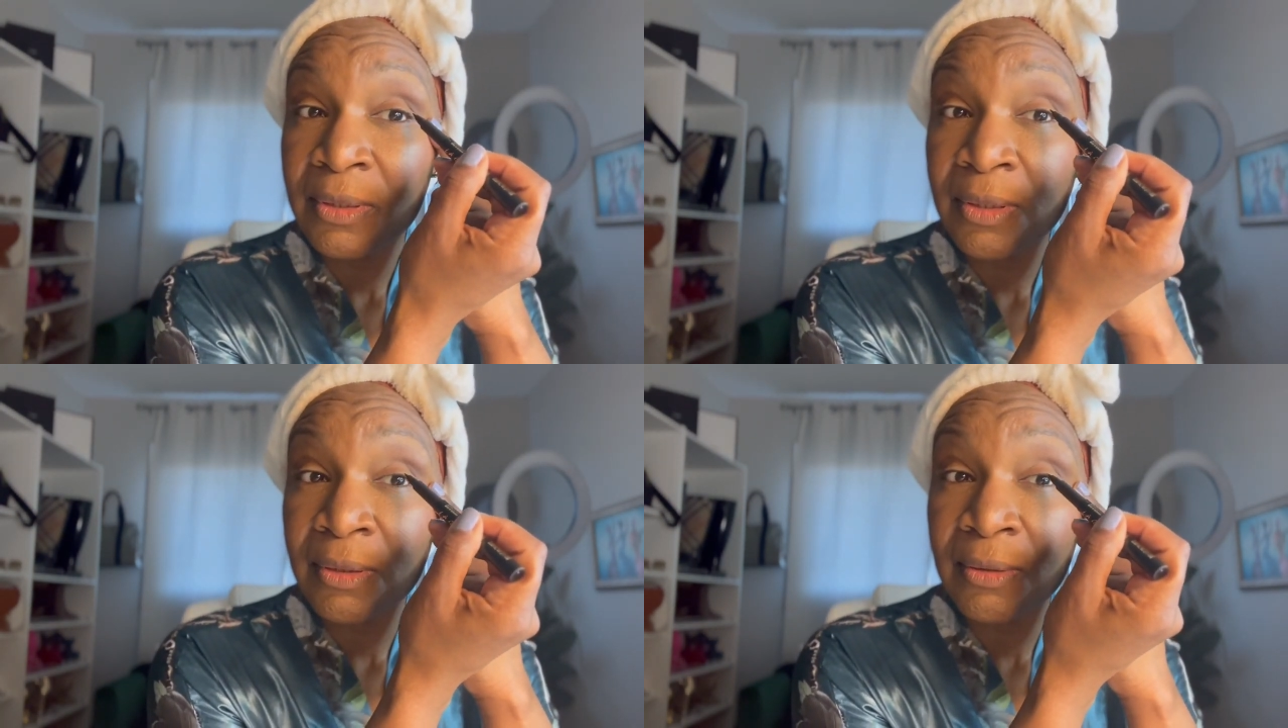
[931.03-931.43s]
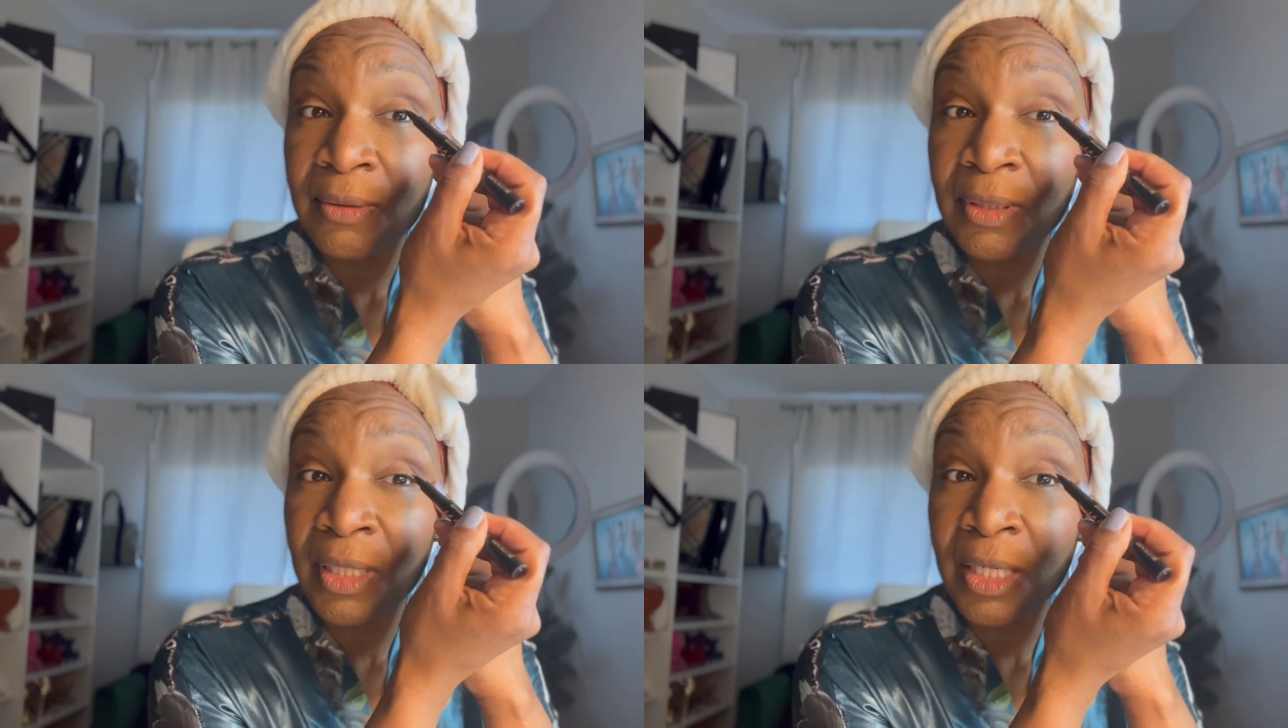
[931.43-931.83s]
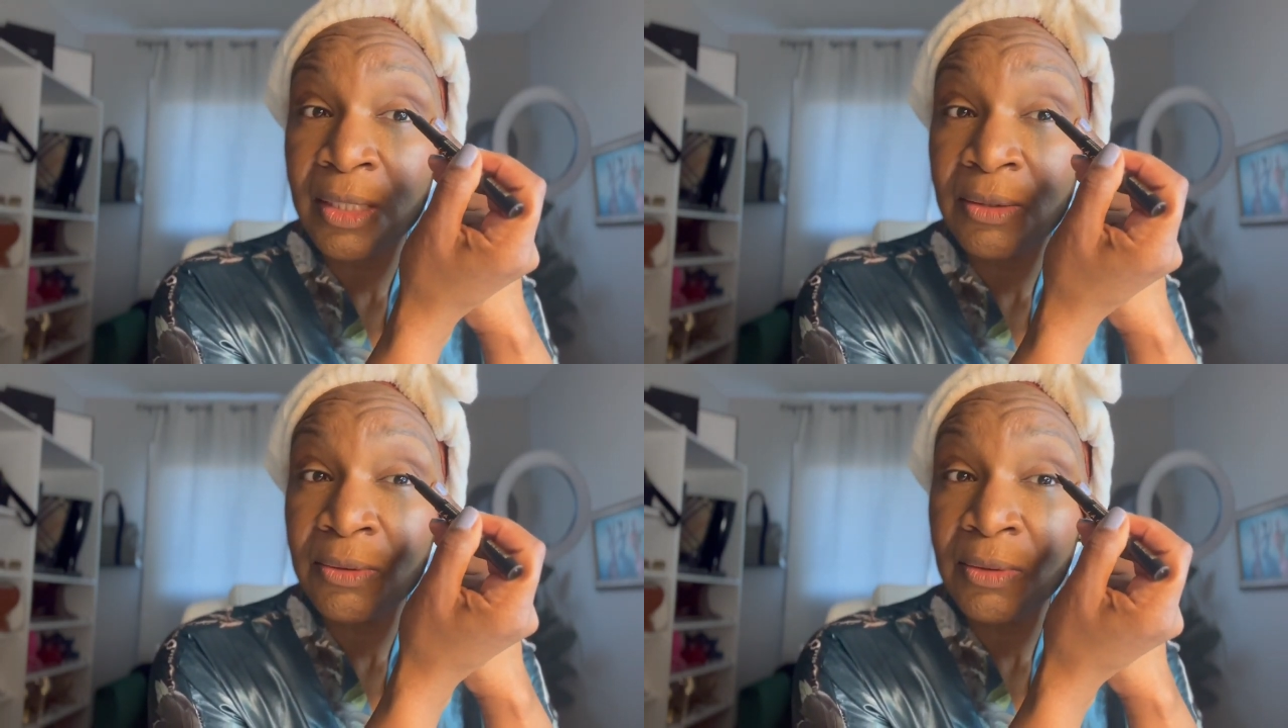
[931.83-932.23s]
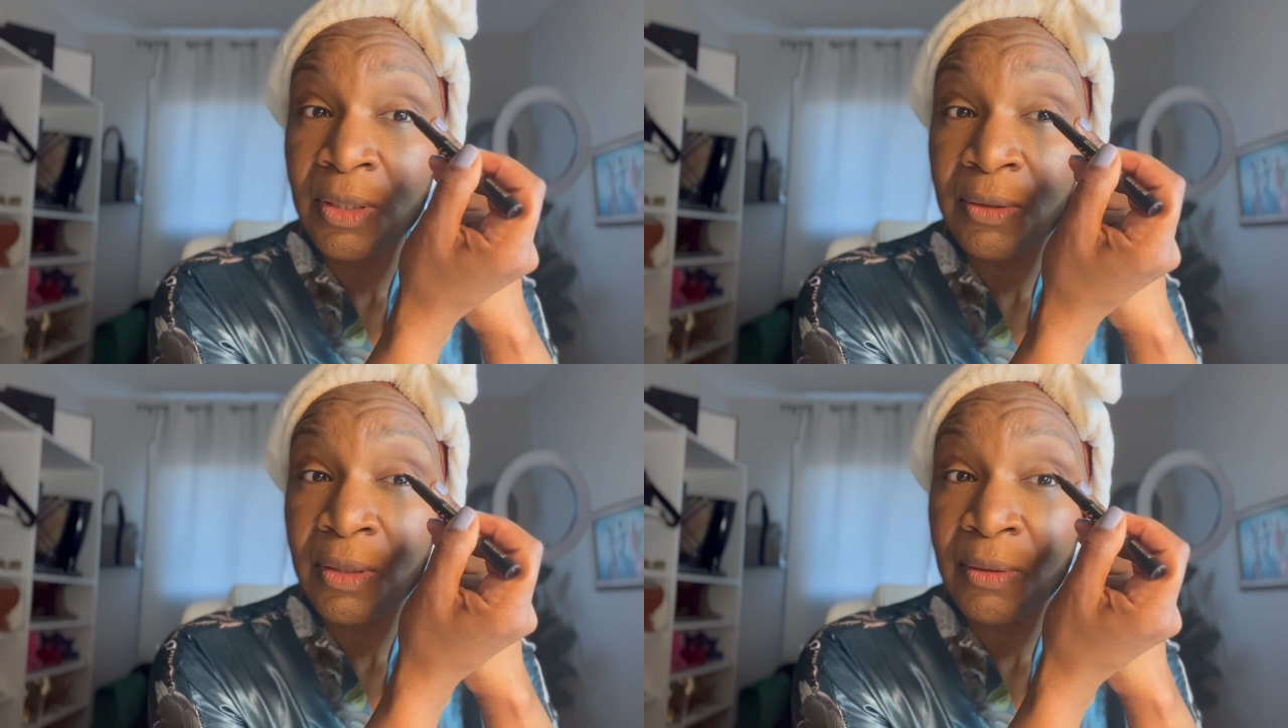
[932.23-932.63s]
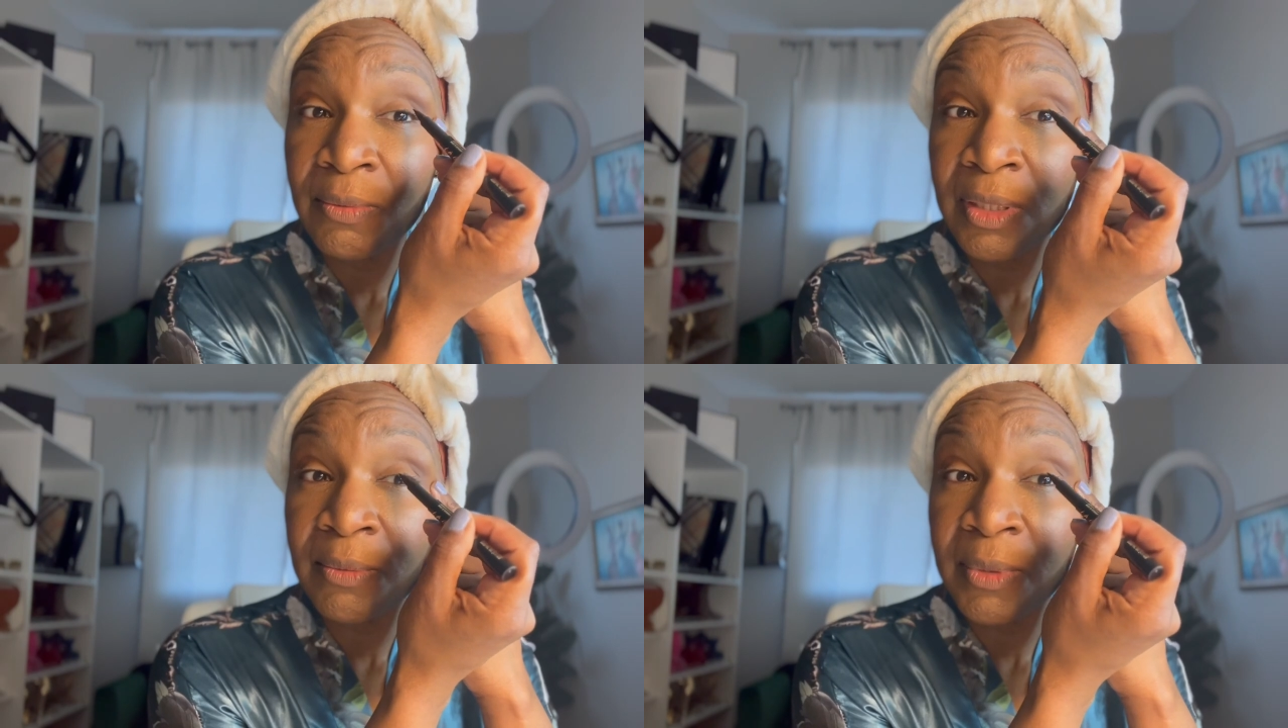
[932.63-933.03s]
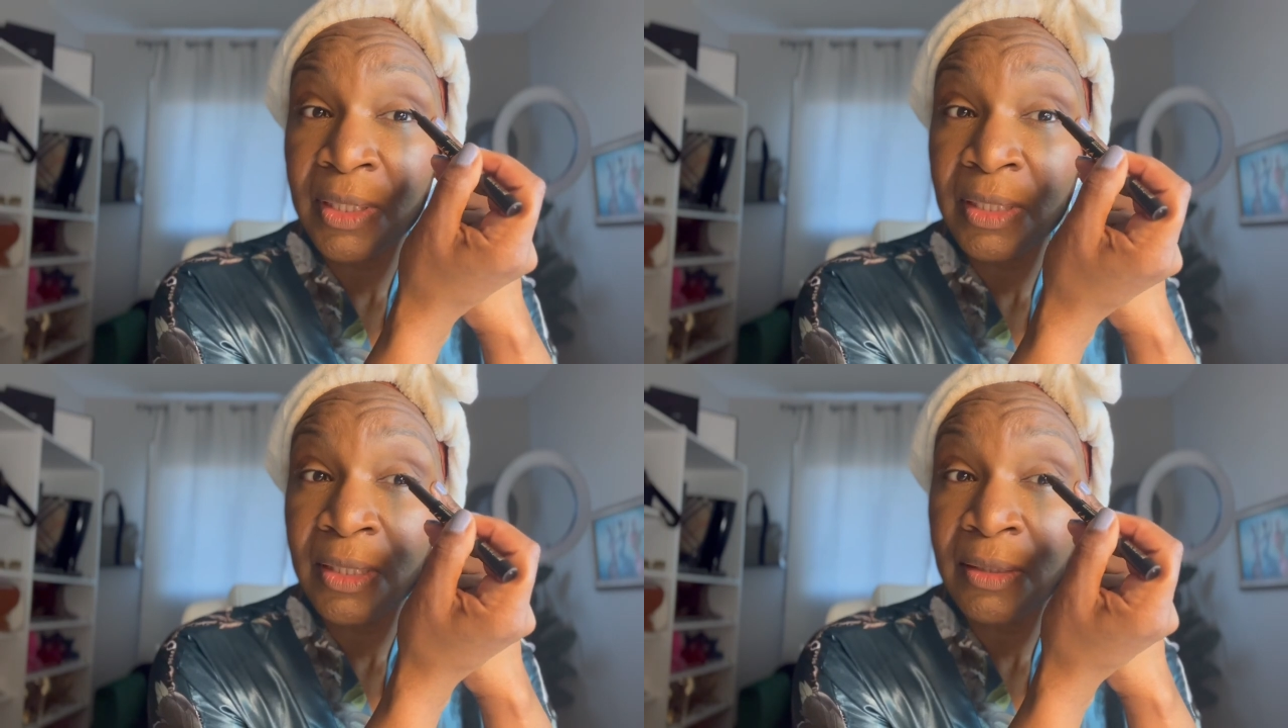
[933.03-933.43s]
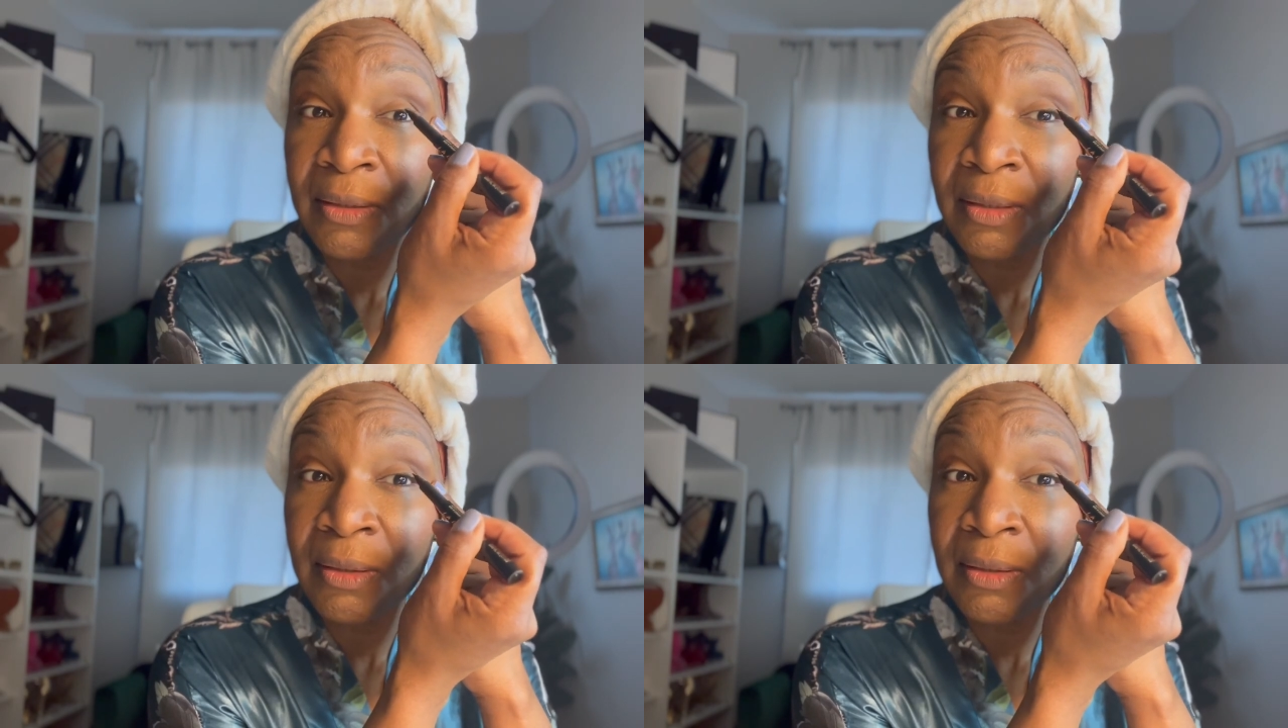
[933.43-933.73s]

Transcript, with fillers: So I do know that one of my